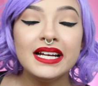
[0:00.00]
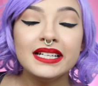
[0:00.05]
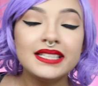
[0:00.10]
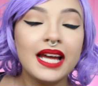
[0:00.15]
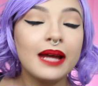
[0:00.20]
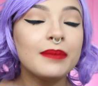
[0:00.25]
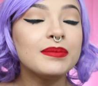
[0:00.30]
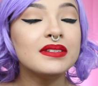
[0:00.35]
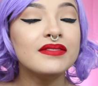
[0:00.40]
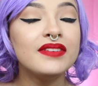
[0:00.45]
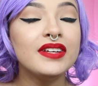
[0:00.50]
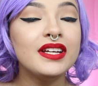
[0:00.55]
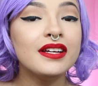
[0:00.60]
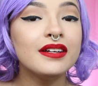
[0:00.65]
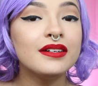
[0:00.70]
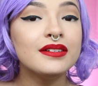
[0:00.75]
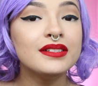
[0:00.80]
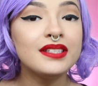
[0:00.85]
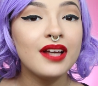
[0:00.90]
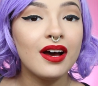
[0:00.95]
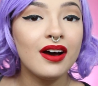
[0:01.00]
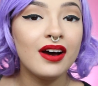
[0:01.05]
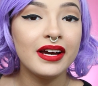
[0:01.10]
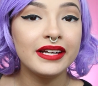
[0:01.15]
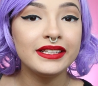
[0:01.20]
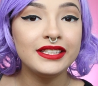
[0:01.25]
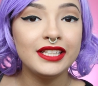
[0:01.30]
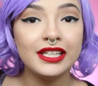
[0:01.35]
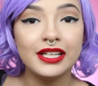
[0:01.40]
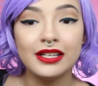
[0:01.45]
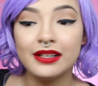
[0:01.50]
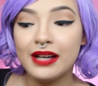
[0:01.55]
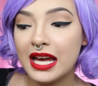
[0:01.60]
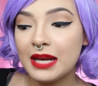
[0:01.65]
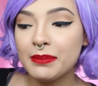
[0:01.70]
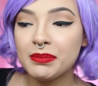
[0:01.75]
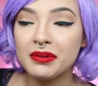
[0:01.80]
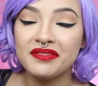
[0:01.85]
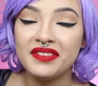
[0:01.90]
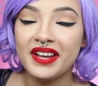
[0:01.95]
types of videos on, you know, how
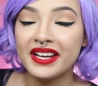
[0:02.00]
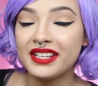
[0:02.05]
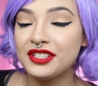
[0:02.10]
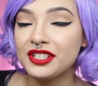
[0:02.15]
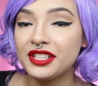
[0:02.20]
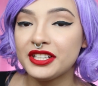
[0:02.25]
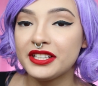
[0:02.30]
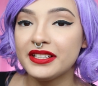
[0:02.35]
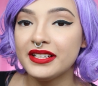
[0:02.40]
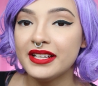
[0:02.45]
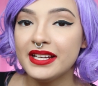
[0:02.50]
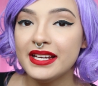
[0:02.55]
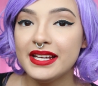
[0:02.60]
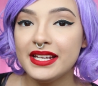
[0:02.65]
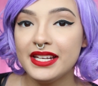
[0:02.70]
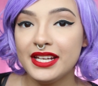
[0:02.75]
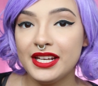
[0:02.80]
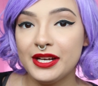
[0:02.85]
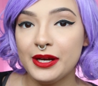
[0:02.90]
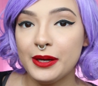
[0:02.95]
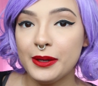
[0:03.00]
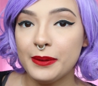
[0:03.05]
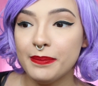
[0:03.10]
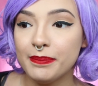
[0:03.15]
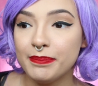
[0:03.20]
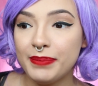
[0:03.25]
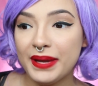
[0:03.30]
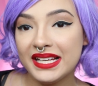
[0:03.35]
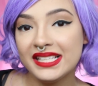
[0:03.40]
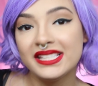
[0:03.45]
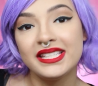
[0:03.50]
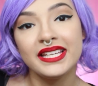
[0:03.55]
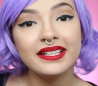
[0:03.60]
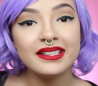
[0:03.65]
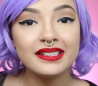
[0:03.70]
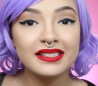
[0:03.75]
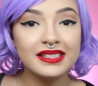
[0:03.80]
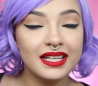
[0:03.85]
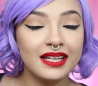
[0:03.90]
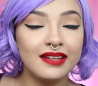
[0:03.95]
to perfect your, you know,
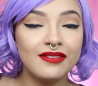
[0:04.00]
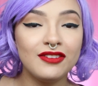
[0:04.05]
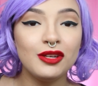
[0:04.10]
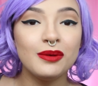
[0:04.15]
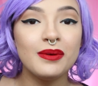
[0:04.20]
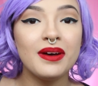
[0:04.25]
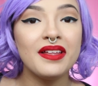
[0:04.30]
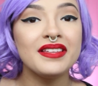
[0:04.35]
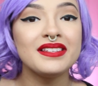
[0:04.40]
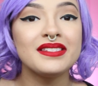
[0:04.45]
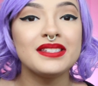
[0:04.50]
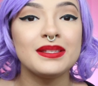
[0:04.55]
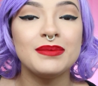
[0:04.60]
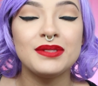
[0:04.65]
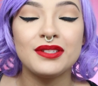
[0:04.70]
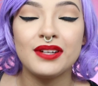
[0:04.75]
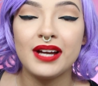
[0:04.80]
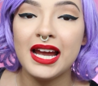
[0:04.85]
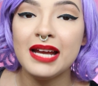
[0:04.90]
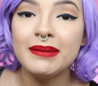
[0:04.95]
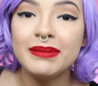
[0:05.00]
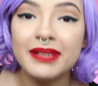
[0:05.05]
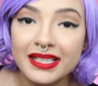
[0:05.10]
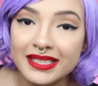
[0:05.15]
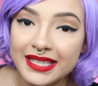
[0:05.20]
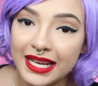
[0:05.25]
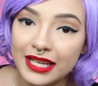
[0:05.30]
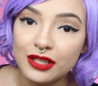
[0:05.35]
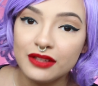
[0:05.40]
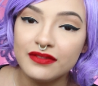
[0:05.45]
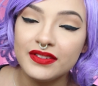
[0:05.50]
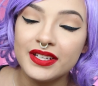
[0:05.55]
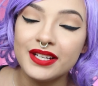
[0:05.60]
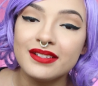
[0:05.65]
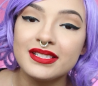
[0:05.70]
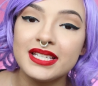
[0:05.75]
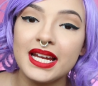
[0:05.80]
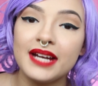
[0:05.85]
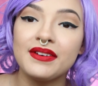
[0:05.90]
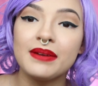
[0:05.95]
basics, if you will, then subscribe, because I do
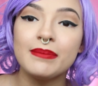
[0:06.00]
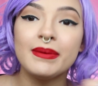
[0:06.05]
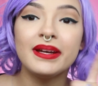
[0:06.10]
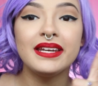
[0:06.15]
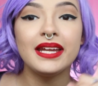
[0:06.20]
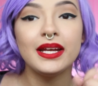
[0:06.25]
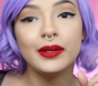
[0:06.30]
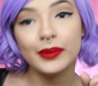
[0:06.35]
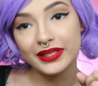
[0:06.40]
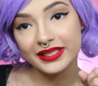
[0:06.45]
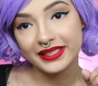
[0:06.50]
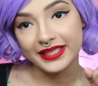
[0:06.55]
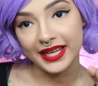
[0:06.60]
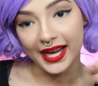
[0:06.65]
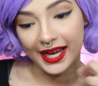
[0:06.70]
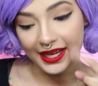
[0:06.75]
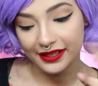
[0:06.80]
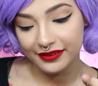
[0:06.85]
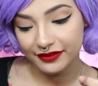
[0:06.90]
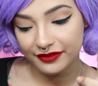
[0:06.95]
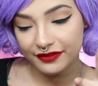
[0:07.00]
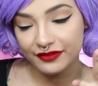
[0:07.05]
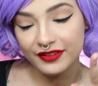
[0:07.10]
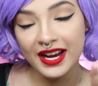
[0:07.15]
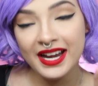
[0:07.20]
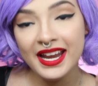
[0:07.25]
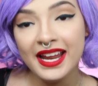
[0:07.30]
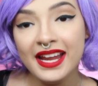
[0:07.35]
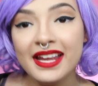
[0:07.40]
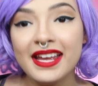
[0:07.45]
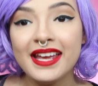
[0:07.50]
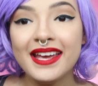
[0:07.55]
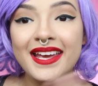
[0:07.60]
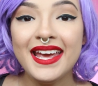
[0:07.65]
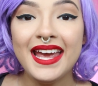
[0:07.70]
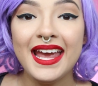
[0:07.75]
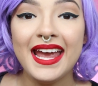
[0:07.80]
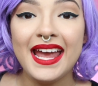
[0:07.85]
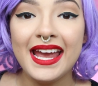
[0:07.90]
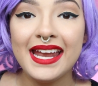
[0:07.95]
videos every Monday, Wednesday, and Friday.
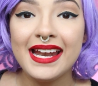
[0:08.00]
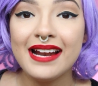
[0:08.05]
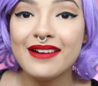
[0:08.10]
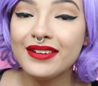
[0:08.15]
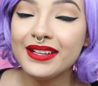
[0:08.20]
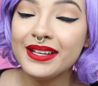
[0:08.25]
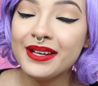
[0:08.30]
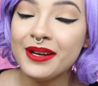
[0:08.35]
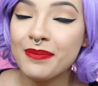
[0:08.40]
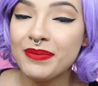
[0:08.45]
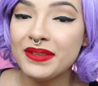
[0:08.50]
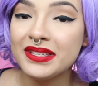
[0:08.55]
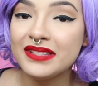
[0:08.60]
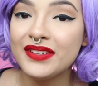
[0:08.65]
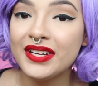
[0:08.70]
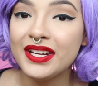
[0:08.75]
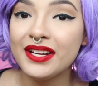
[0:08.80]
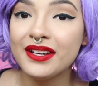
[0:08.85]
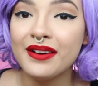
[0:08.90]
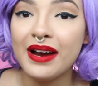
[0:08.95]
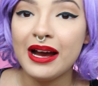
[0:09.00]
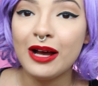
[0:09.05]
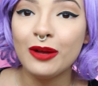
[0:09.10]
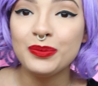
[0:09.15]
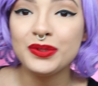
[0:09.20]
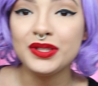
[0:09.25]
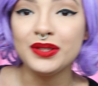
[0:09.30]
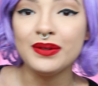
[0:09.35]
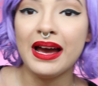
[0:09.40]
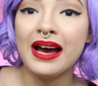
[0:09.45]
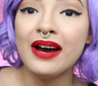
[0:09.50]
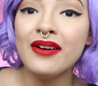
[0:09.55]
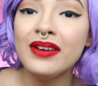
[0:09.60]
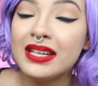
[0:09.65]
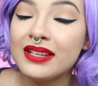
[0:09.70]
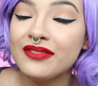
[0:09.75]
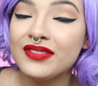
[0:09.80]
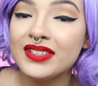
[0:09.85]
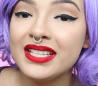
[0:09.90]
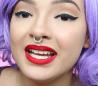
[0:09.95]
And I really hope this video helps you out,
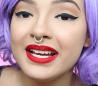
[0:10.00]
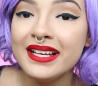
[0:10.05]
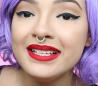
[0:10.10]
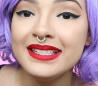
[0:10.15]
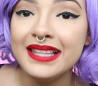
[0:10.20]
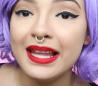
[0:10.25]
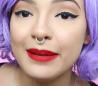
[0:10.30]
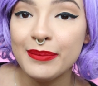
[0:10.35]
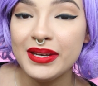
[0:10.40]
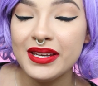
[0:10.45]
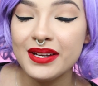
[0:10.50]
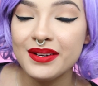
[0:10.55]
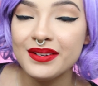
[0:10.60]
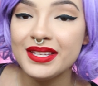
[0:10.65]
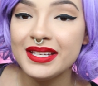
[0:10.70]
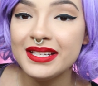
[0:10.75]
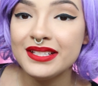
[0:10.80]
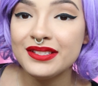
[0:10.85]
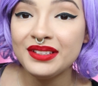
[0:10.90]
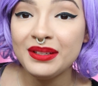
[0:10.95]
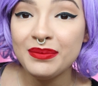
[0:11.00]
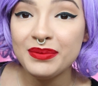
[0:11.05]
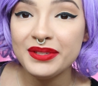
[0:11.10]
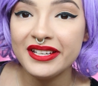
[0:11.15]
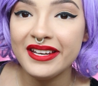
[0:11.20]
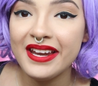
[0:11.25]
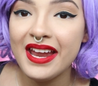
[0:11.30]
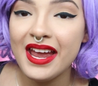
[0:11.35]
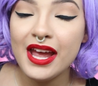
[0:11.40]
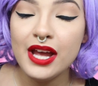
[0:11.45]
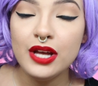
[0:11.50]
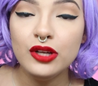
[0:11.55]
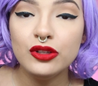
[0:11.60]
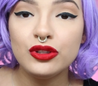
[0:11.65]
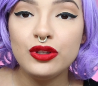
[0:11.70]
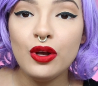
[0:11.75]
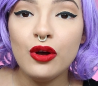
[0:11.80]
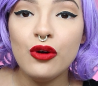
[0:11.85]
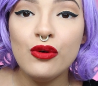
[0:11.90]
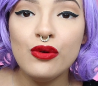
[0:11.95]
and if it does, let me know in the description.
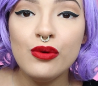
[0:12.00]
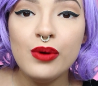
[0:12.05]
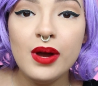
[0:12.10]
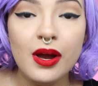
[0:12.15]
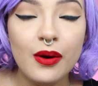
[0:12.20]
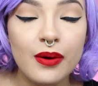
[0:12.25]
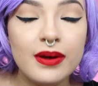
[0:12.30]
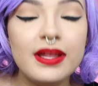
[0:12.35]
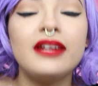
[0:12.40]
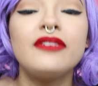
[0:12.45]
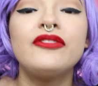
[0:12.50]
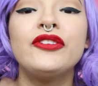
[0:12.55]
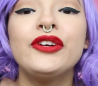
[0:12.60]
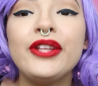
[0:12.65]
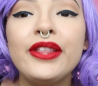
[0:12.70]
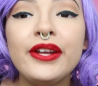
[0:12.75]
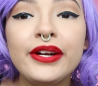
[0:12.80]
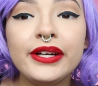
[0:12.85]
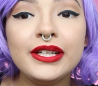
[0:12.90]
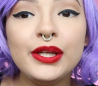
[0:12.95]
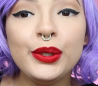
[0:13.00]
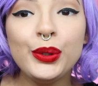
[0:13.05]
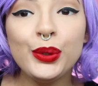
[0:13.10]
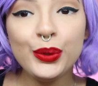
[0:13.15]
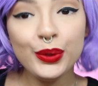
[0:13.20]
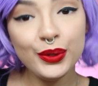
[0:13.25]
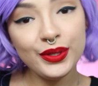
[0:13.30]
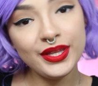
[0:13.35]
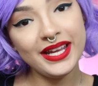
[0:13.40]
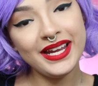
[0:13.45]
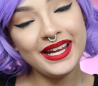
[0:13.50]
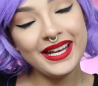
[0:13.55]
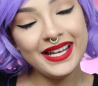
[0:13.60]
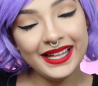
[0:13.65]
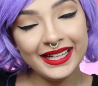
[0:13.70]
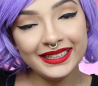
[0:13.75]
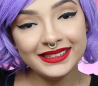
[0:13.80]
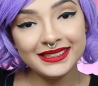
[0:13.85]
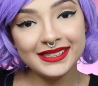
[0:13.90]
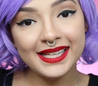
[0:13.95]
So without further ado, then
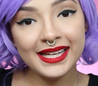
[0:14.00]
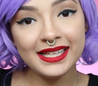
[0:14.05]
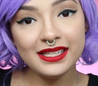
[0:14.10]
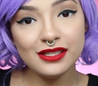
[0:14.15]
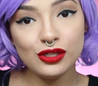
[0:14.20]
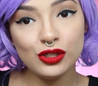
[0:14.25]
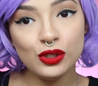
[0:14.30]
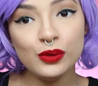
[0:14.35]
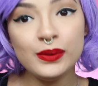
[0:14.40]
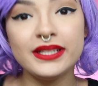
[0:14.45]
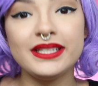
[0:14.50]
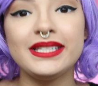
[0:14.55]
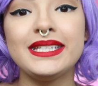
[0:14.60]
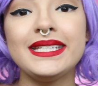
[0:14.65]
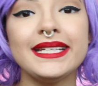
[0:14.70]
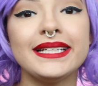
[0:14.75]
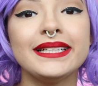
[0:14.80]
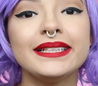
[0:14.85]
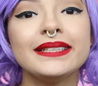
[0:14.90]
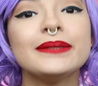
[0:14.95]
let's get to it.